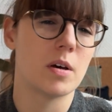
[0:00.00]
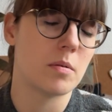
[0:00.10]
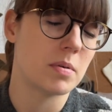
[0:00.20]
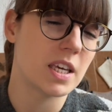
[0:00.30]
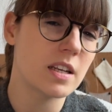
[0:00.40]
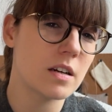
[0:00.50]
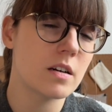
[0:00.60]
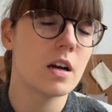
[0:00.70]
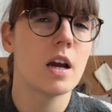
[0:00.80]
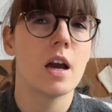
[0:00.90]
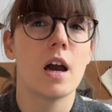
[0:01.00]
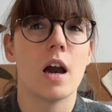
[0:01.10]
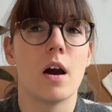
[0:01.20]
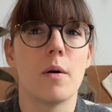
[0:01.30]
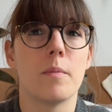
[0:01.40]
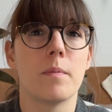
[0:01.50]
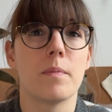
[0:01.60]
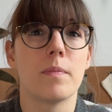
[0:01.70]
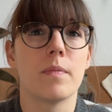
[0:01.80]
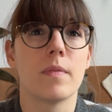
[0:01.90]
a beginner, and